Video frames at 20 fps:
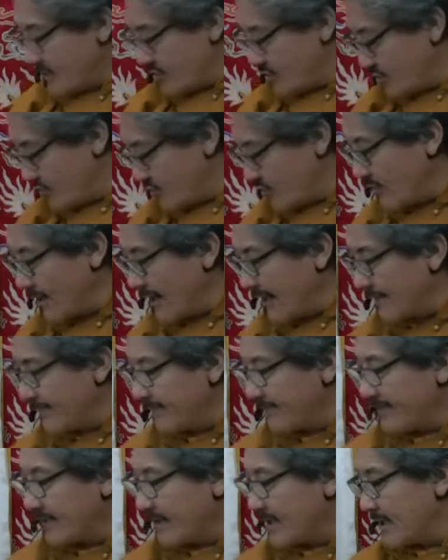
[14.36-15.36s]
you
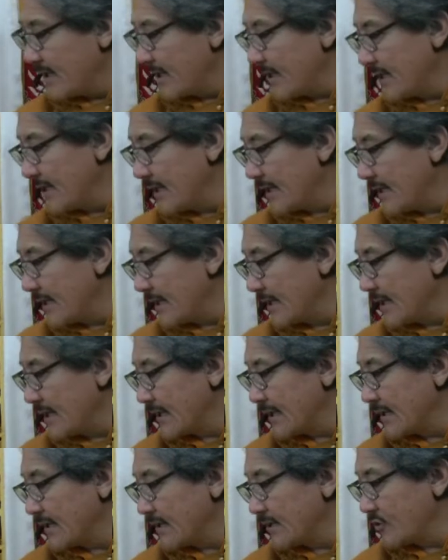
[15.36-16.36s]
have uh,
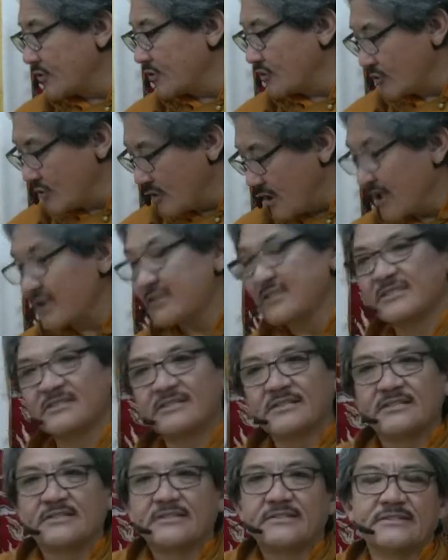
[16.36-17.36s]
you got
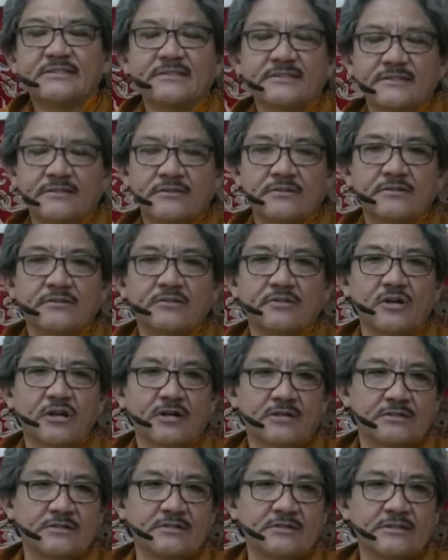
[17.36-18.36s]
rid, you
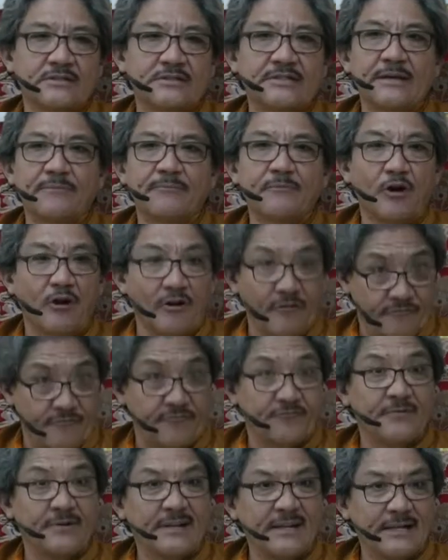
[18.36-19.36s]
got rid them off,
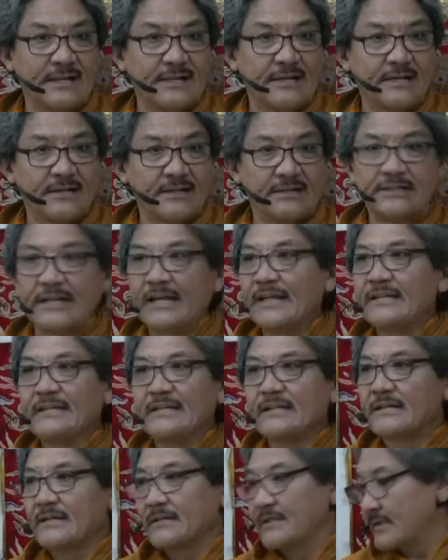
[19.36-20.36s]
then uh,
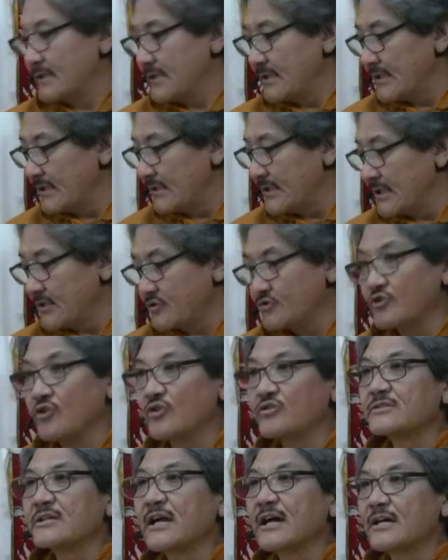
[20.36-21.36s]
there's
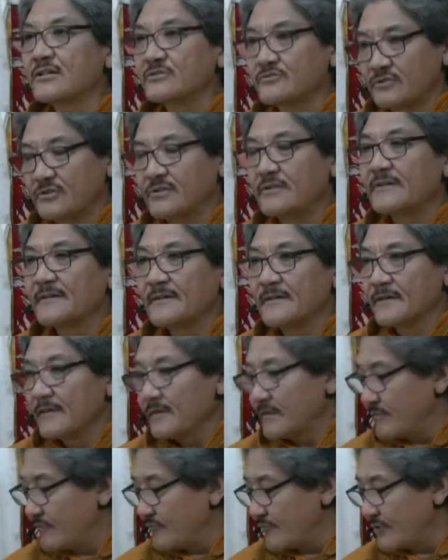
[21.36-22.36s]
no chance
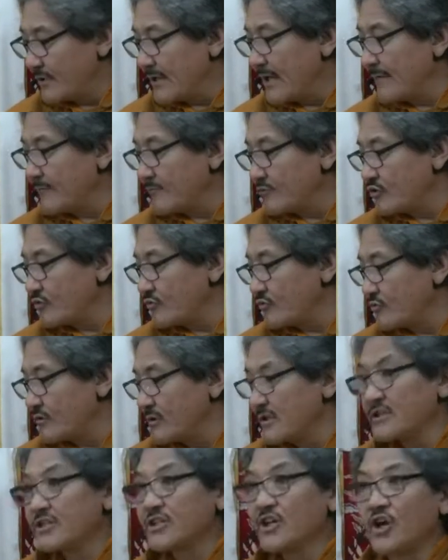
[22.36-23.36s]
for them to
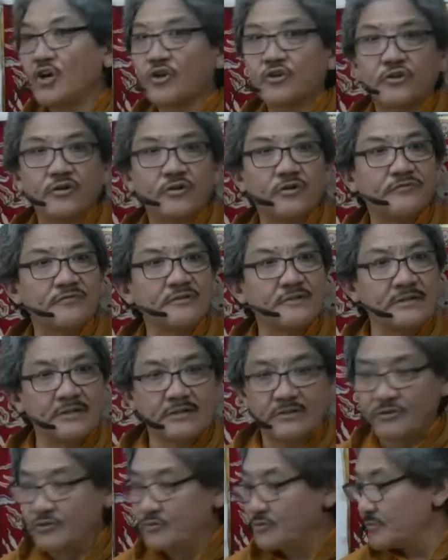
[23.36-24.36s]
reoccur within
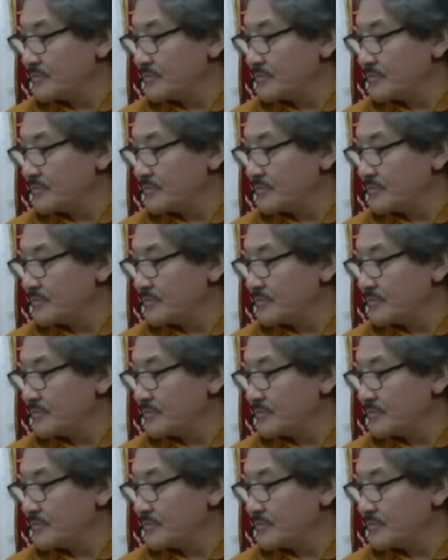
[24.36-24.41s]
you.